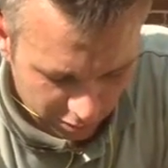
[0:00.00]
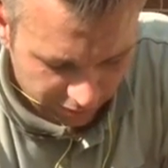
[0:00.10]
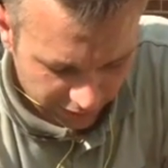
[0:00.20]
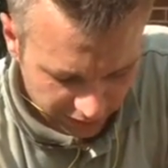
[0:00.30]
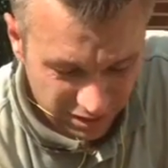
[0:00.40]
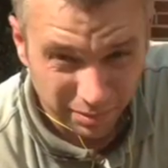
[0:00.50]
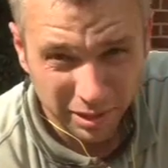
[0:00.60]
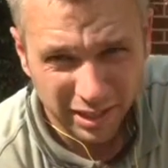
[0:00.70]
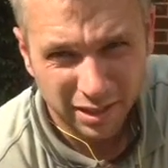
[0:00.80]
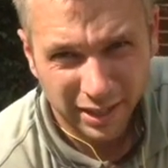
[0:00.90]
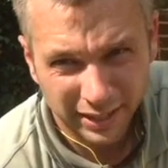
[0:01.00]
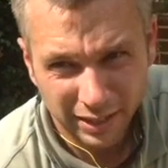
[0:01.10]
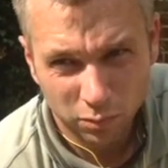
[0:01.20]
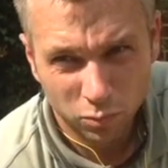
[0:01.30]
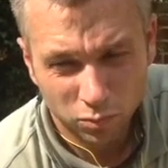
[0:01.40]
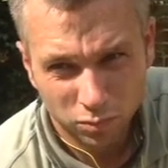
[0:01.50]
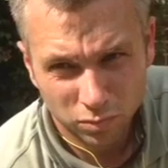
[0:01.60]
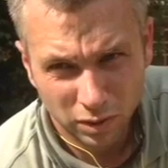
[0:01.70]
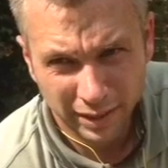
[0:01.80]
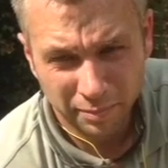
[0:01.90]
to finish up here, and then
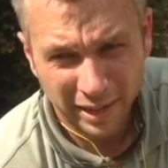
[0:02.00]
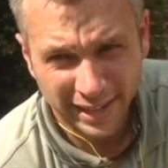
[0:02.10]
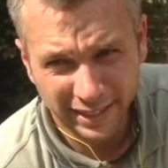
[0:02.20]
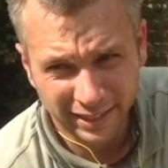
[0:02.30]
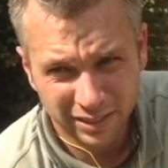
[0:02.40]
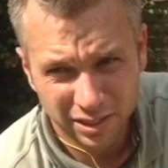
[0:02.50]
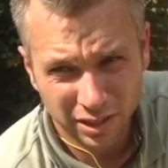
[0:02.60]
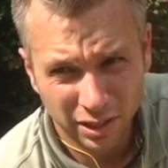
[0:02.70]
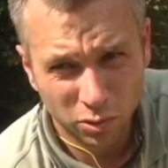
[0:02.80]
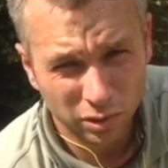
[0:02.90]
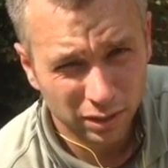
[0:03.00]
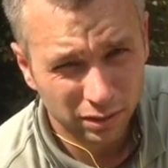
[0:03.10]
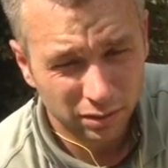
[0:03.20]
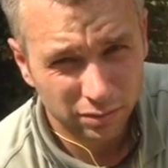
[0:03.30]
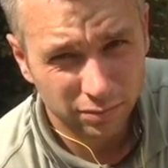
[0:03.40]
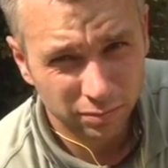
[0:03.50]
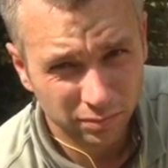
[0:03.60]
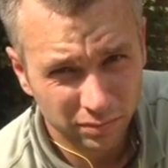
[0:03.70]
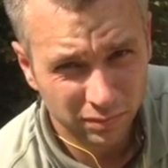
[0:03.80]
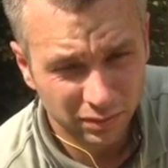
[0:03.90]
we'll get back and show you a quick little
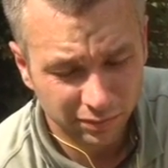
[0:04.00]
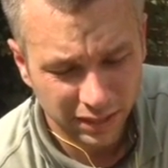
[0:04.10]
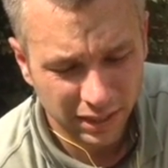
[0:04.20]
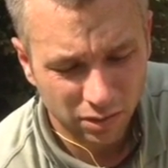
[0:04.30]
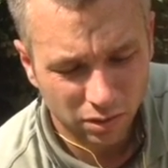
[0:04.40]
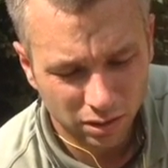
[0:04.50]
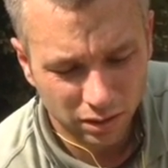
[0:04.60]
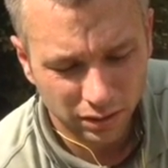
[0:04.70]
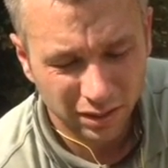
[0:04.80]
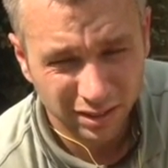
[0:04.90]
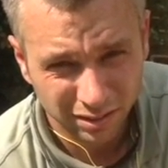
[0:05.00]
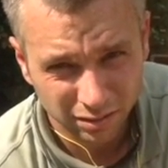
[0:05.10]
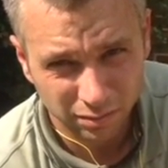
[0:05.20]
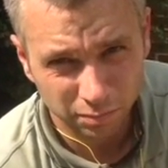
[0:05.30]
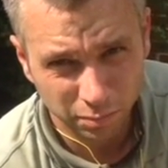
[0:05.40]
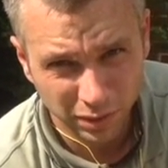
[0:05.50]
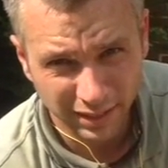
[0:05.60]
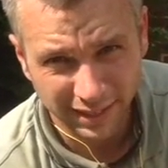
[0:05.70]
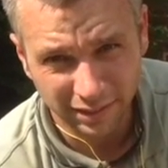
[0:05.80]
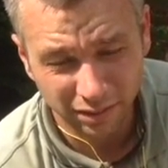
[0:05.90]
video on putting
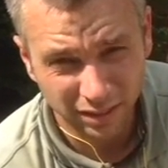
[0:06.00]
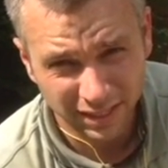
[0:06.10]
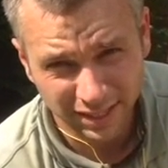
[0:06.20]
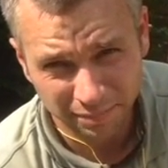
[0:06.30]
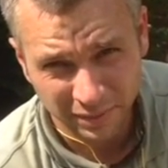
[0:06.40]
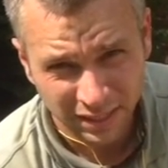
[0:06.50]
out your lime